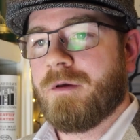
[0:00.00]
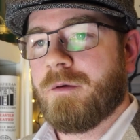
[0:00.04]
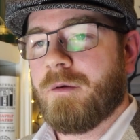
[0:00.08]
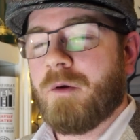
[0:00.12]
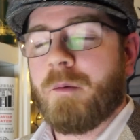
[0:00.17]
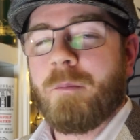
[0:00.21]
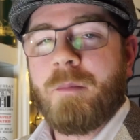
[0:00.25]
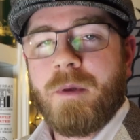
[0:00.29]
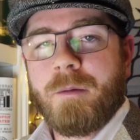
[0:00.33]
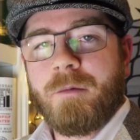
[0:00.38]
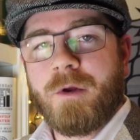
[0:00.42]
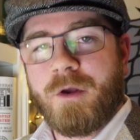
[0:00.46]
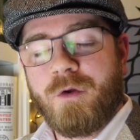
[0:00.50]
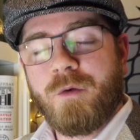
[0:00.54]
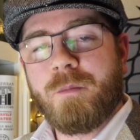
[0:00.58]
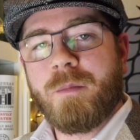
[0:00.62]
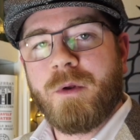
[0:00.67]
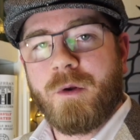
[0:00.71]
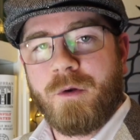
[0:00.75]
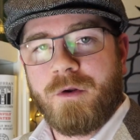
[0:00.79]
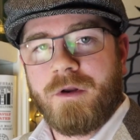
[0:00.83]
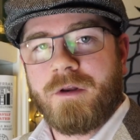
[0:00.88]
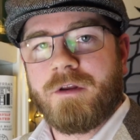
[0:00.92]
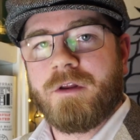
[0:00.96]
maybe it could
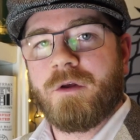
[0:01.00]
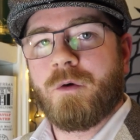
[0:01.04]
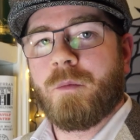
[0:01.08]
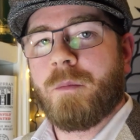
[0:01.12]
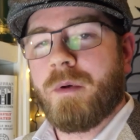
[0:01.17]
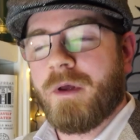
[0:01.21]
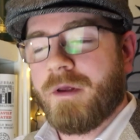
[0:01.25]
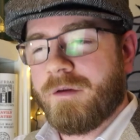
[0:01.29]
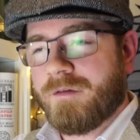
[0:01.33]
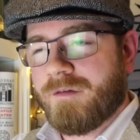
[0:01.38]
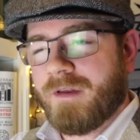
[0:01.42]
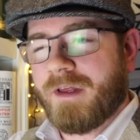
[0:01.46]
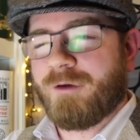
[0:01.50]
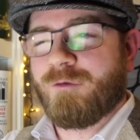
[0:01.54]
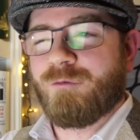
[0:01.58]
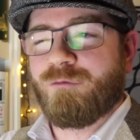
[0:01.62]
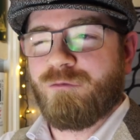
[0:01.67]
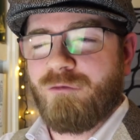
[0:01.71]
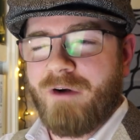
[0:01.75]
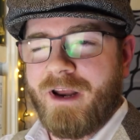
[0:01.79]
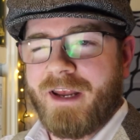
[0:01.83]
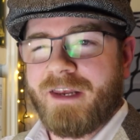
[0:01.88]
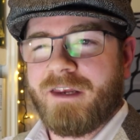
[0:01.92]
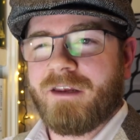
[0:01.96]
be on a deal, but it's like
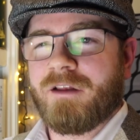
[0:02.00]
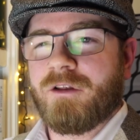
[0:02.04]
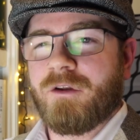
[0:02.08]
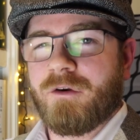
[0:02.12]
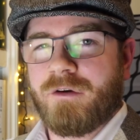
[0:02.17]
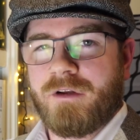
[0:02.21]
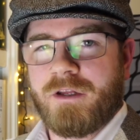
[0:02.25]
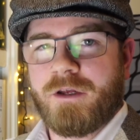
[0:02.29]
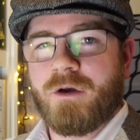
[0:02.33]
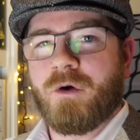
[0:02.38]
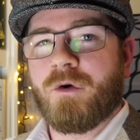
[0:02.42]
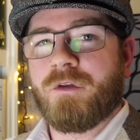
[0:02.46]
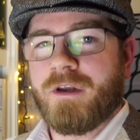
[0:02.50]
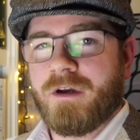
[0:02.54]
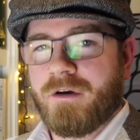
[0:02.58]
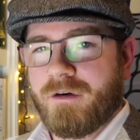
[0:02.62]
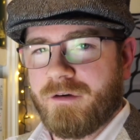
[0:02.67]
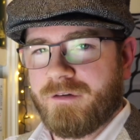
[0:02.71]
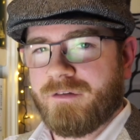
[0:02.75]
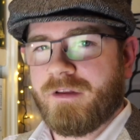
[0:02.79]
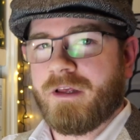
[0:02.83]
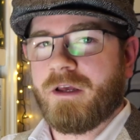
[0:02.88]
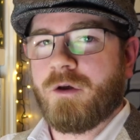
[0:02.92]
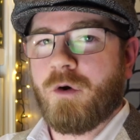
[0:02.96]
regularly on there.
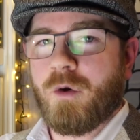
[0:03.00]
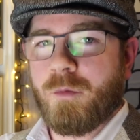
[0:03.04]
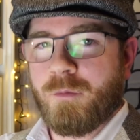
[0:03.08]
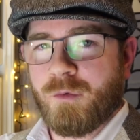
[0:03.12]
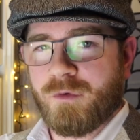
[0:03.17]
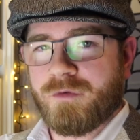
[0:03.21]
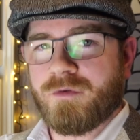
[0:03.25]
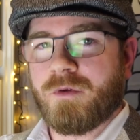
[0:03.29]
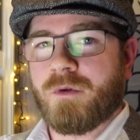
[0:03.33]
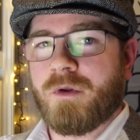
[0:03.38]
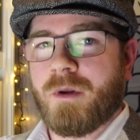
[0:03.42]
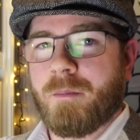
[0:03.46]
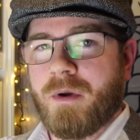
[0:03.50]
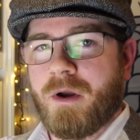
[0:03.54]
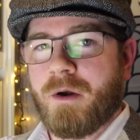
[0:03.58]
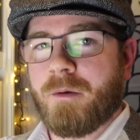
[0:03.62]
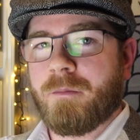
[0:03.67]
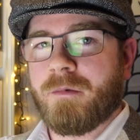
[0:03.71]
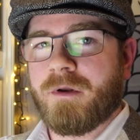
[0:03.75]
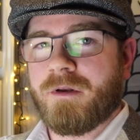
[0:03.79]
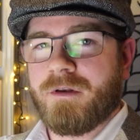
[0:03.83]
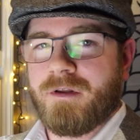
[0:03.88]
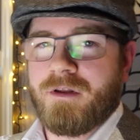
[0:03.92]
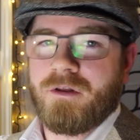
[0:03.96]
It's like almost on a
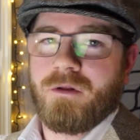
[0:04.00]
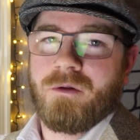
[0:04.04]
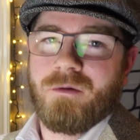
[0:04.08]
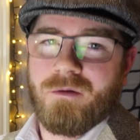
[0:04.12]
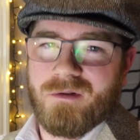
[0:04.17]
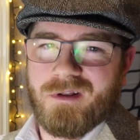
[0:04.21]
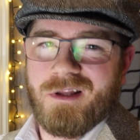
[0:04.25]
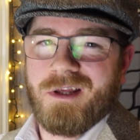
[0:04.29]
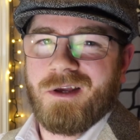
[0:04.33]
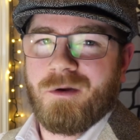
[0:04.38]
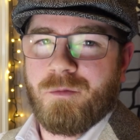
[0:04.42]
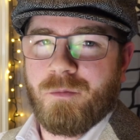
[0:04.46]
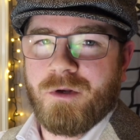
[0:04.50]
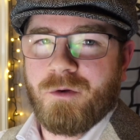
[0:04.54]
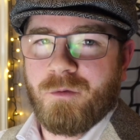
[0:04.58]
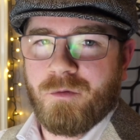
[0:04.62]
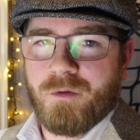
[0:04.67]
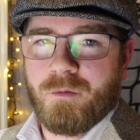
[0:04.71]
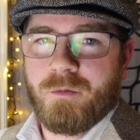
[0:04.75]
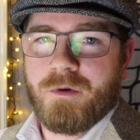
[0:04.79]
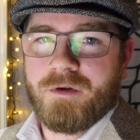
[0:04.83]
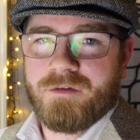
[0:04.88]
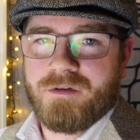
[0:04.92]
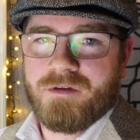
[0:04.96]
permanent deal. Like we know
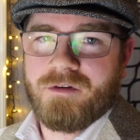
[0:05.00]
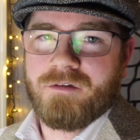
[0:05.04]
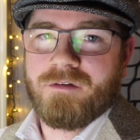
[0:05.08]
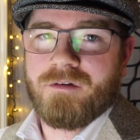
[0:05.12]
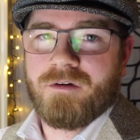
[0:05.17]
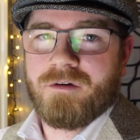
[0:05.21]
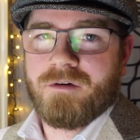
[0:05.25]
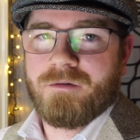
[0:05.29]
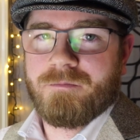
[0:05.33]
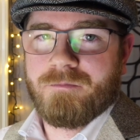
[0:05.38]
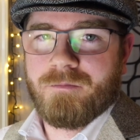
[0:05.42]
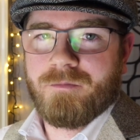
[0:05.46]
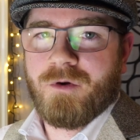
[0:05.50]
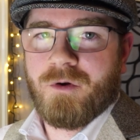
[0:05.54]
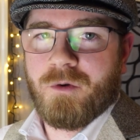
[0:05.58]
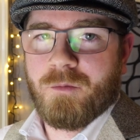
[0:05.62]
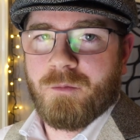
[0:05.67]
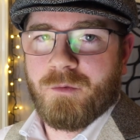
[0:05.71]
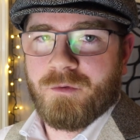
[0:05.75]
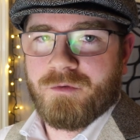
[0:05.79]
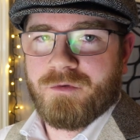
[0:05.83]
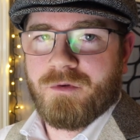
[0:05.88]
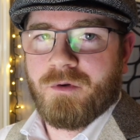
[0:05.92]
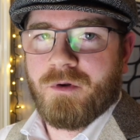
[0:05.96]
the whiskies that are
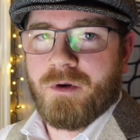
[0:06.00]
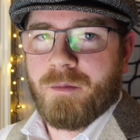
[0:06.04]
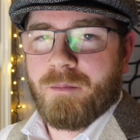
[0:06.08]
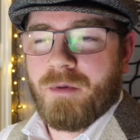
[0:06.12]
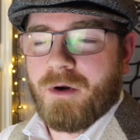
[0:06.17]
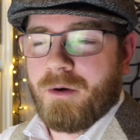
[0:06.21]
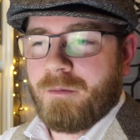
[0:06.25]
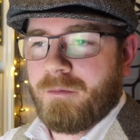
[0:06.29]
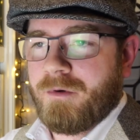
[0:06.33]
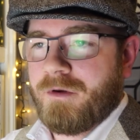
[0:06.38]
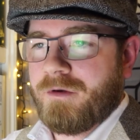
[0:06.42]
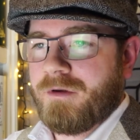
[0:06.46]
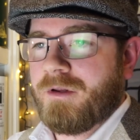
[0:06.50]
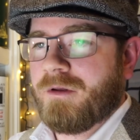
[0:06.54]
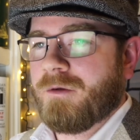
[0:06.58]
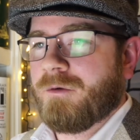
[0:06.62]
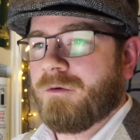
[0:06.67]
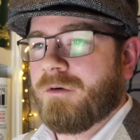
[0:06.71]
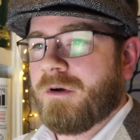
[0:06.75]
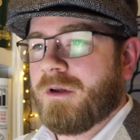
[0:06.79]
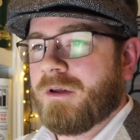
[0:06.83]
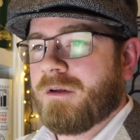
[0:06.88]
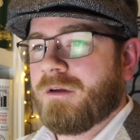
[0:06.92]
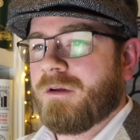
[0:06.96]
almost on a permanent deal,
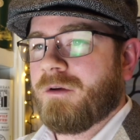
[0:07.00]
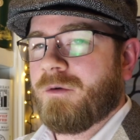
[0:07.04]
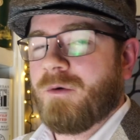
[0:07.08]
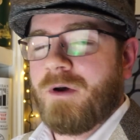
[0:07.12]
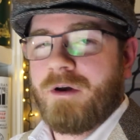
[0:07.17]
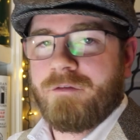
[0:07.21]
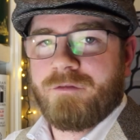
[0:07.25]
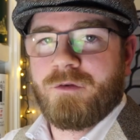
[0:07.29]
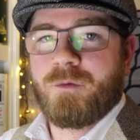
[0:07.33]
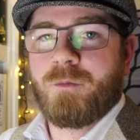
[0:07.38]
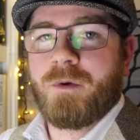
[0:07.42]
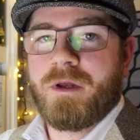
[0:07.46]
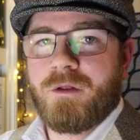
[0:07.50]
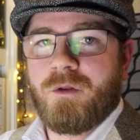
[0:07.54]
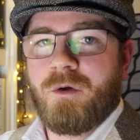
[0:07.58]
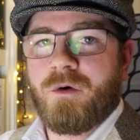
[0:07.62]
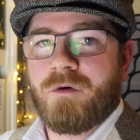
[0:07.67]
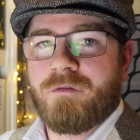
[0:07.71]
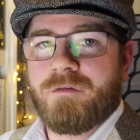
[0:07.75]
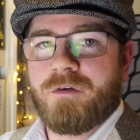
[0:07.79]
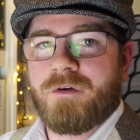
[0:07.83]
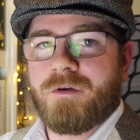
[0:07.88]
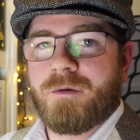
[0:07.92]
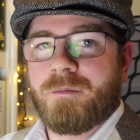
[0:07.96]
right? You don't have to wait
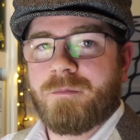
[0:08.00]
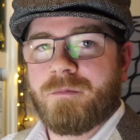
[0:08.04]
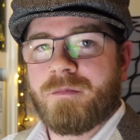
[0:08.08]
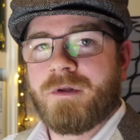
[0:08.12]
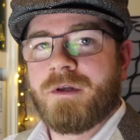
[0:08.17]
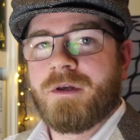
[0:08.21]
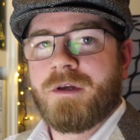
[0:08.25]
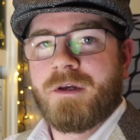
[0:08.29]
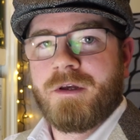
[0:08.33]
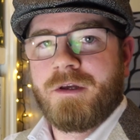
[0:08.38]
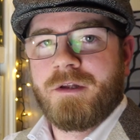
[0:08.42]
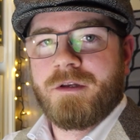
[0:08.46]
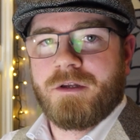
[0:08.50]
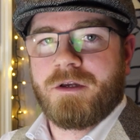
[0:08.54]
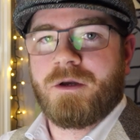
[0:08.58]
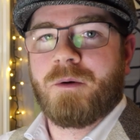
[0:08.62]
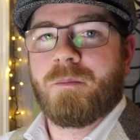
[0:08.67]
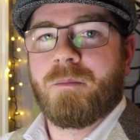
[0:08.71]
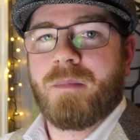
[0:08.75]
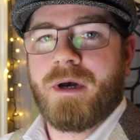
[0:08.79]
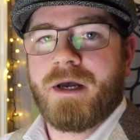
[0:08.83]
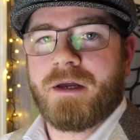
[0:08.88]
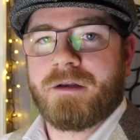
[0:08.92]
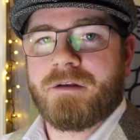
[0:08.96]
long for them to
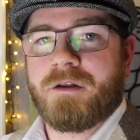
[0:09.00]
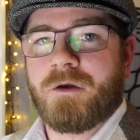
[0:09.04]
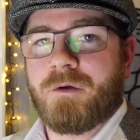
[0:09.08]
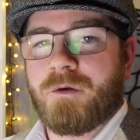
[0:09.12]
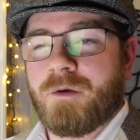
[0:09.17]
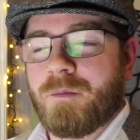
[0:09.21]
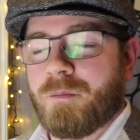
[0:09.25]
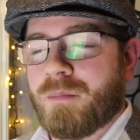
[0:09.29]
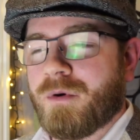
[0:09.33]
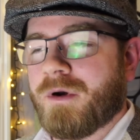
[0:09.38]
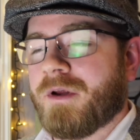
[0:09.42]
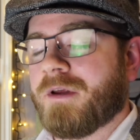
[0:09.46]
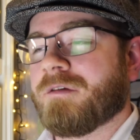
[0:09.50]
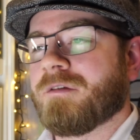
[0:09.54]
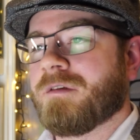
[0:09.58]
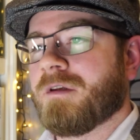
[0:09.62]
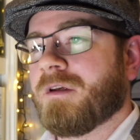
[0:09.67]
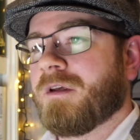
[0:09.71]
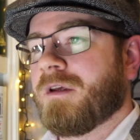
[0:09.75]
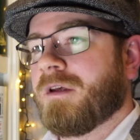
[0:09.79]
come back down in price.